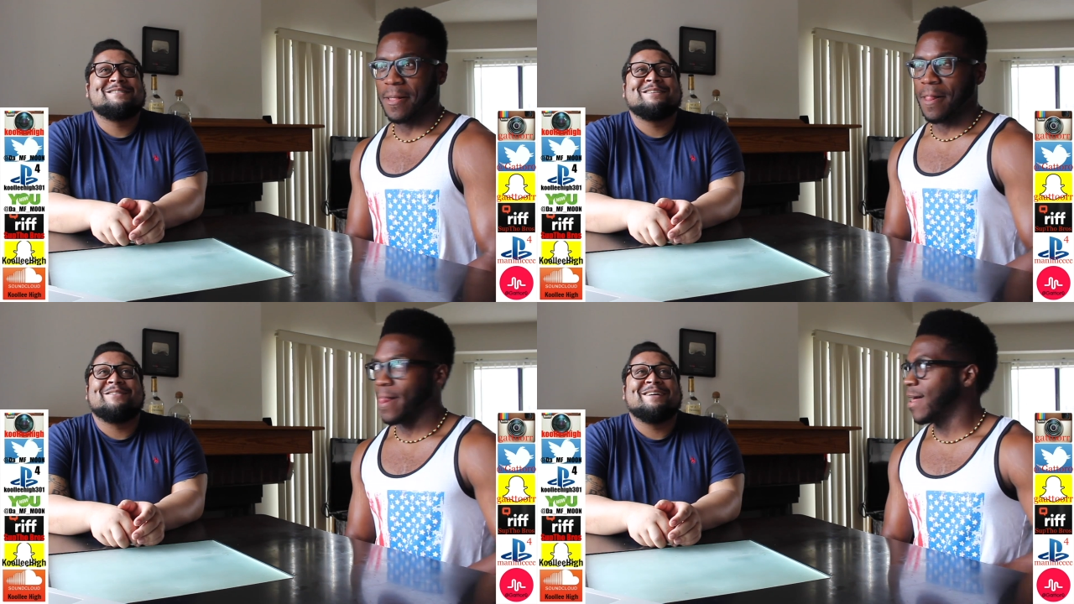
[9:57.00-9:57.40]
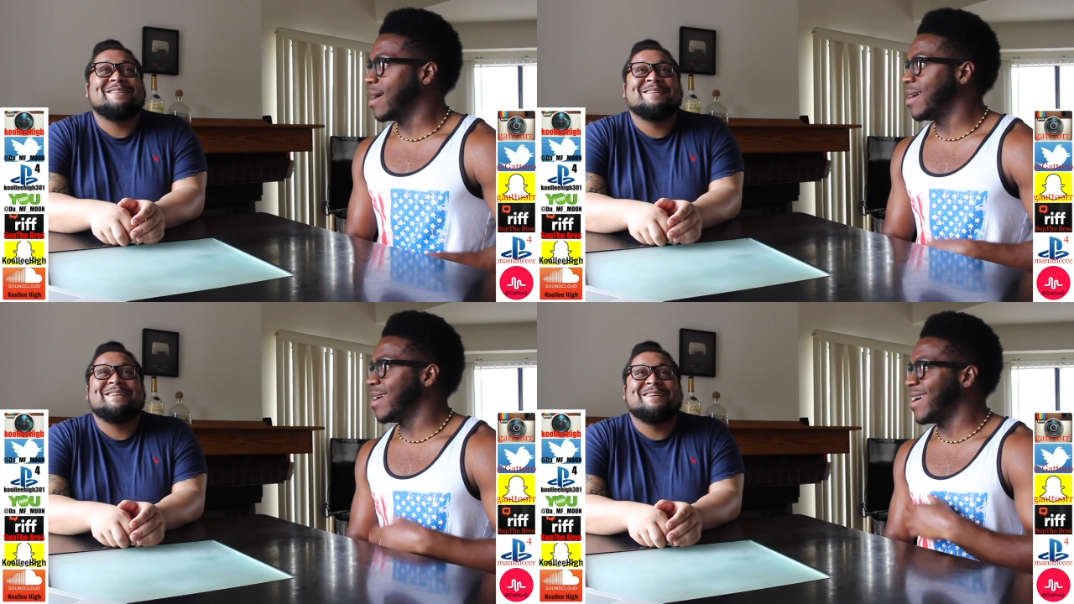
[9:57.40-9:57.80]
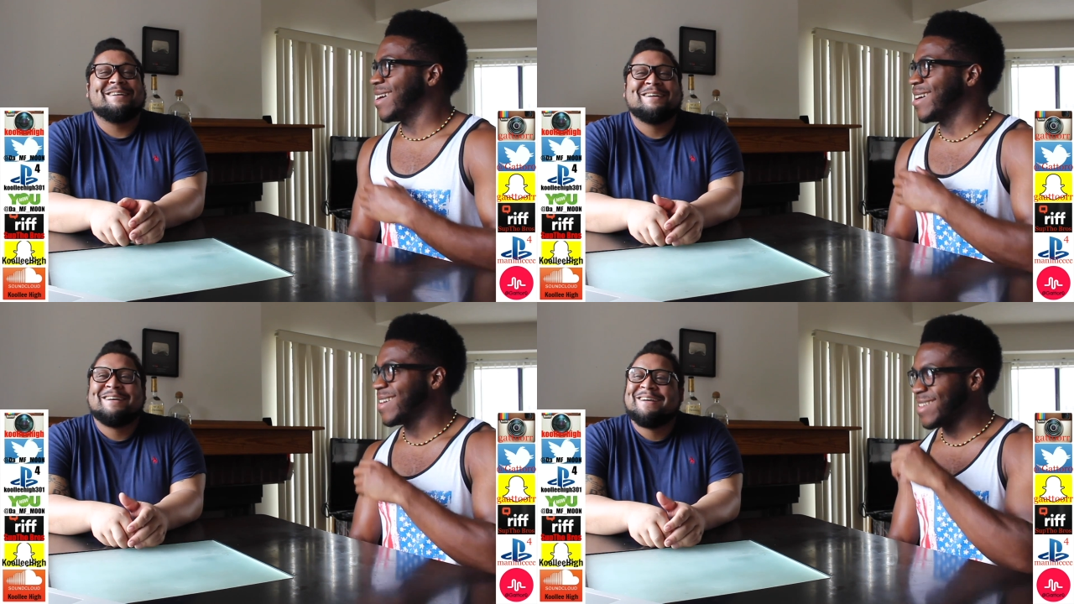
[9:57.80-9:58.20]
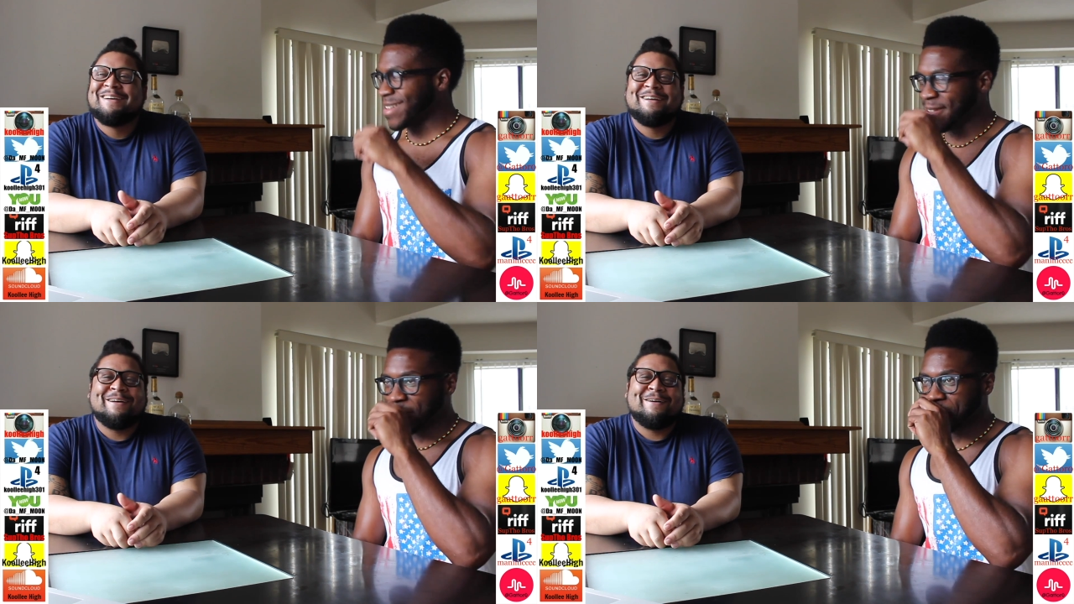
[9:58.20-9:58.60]
Speaker 1: shit right there.
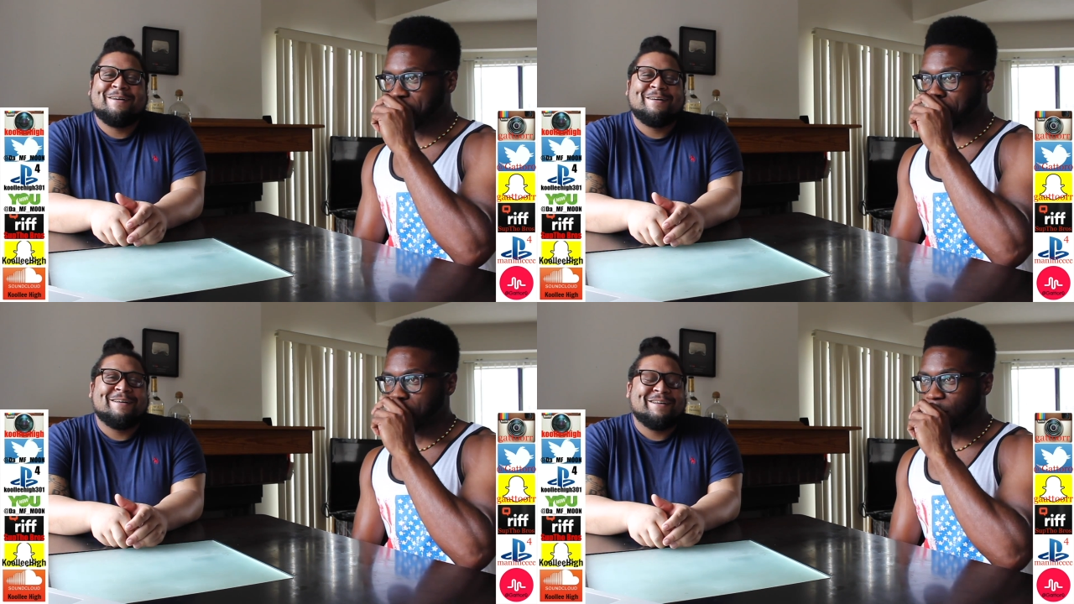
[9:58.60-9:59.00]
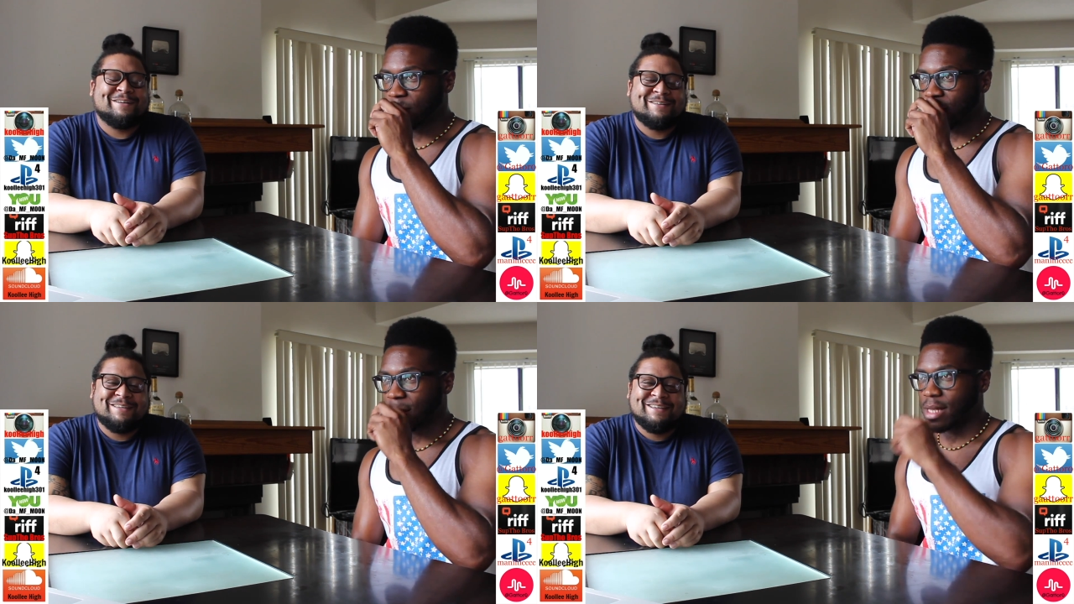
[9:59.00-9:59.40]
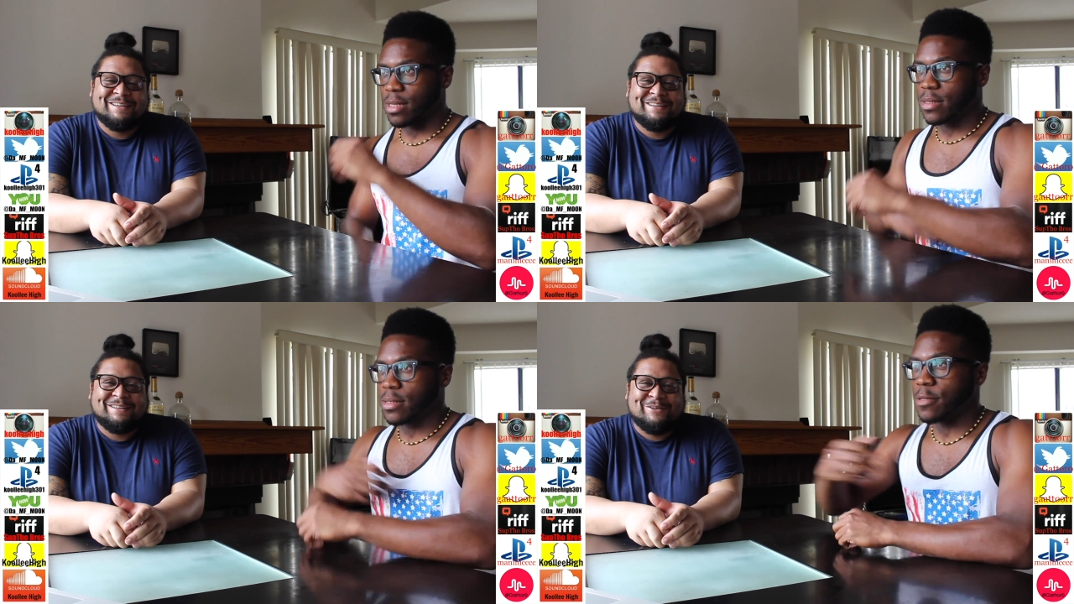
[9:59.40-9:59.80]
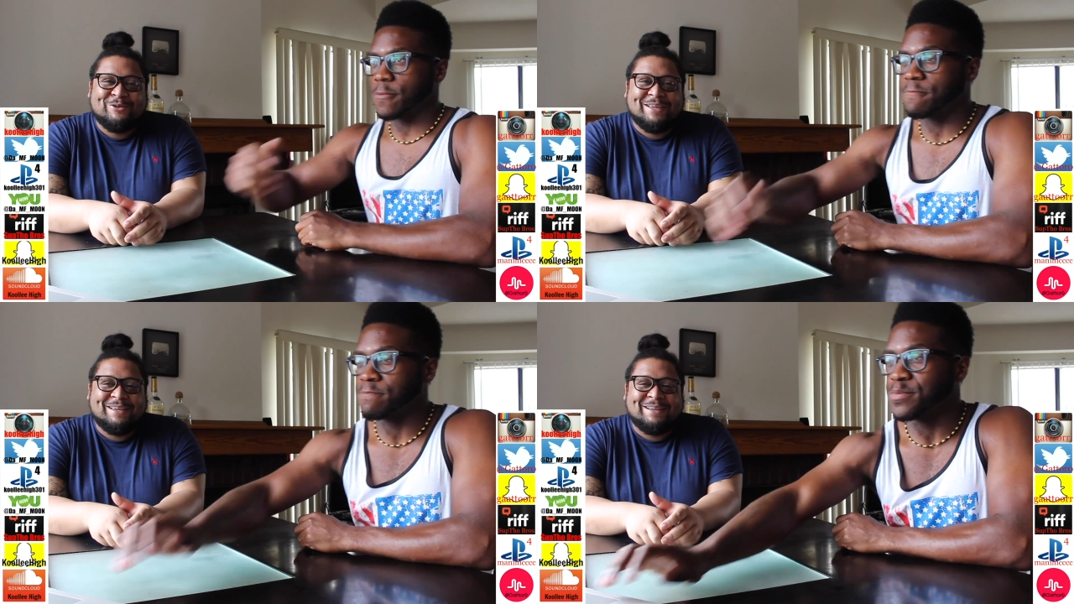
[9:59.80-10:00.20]
Uh, yeah,
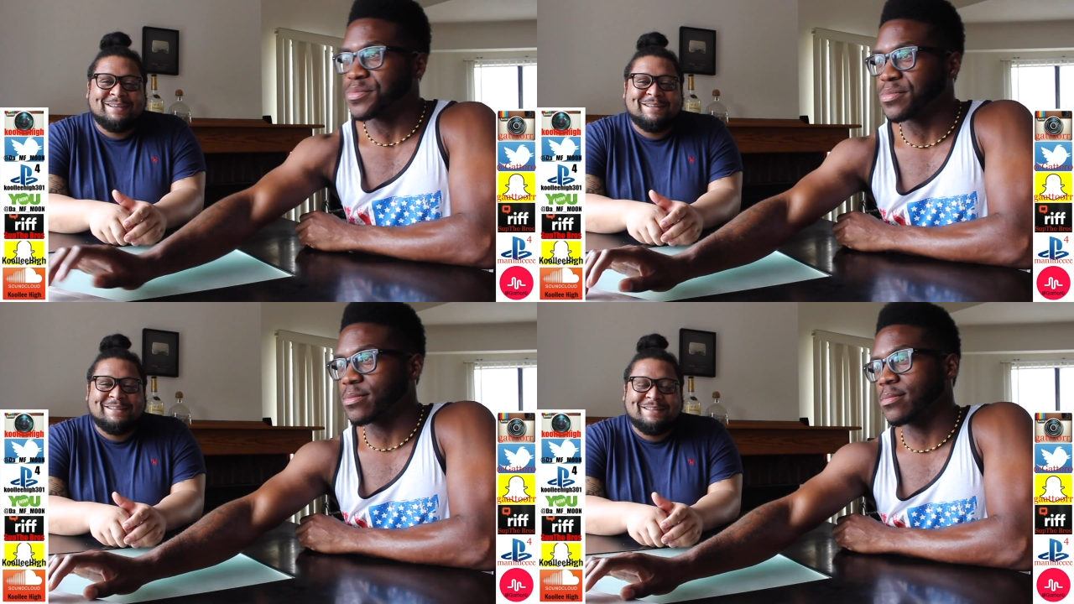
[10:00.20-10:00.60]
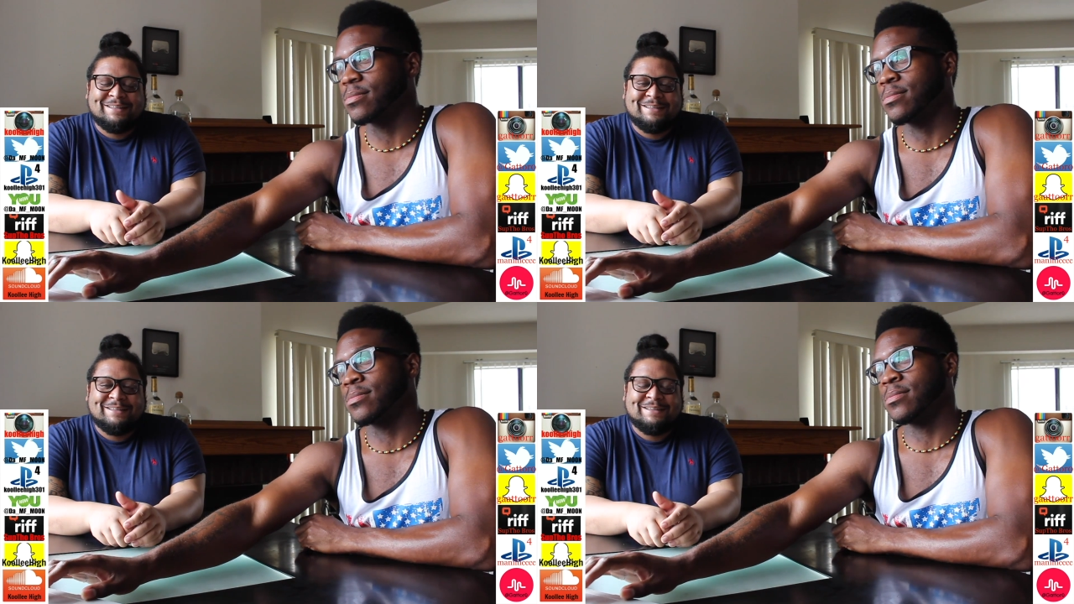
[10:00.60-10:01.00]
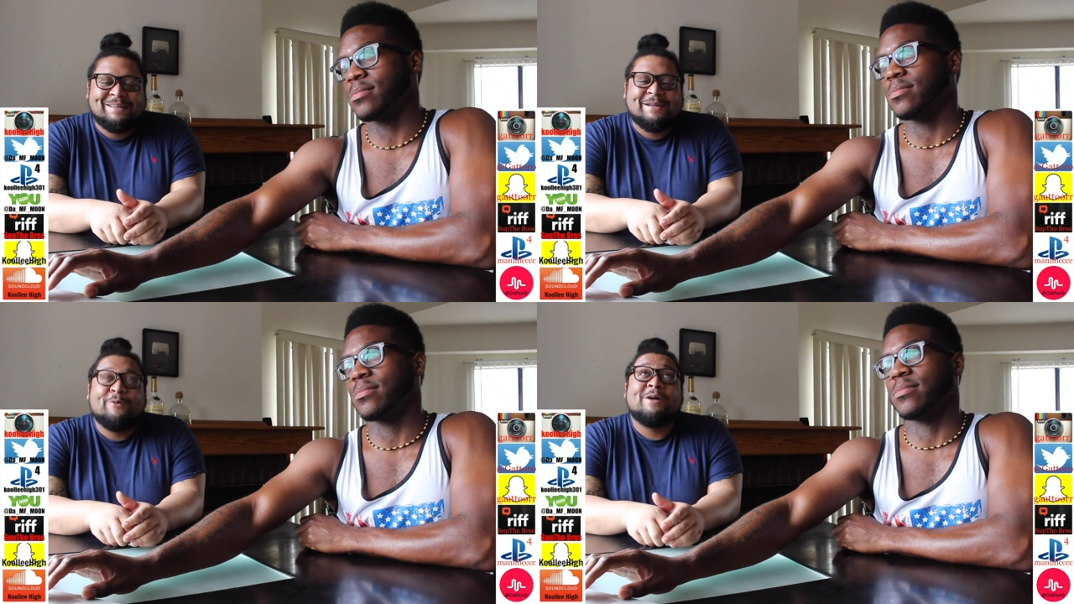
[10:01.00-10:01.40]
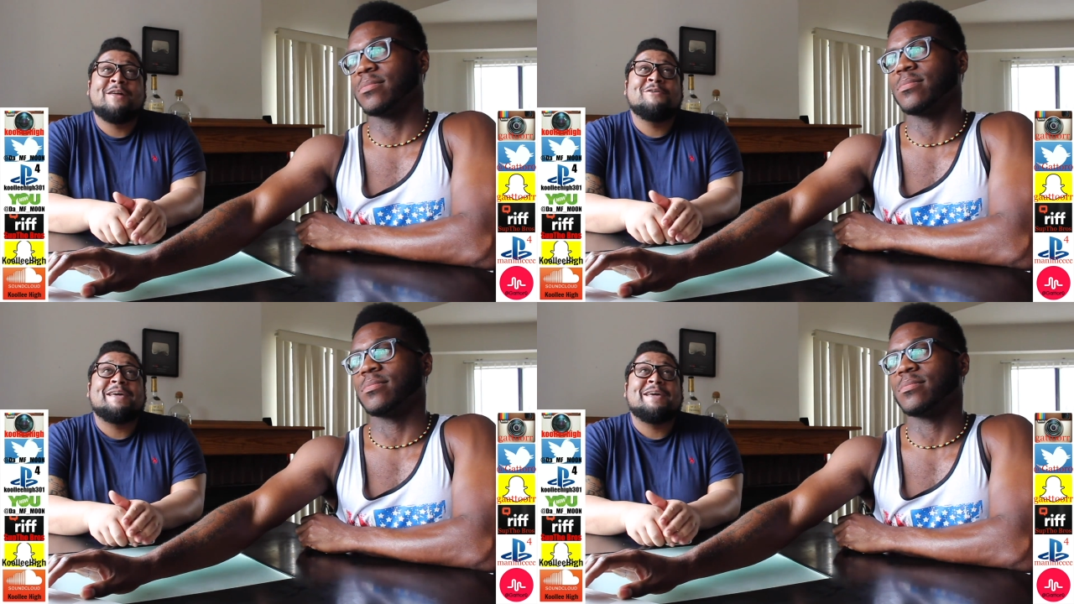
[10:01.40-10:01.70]
okay. Well,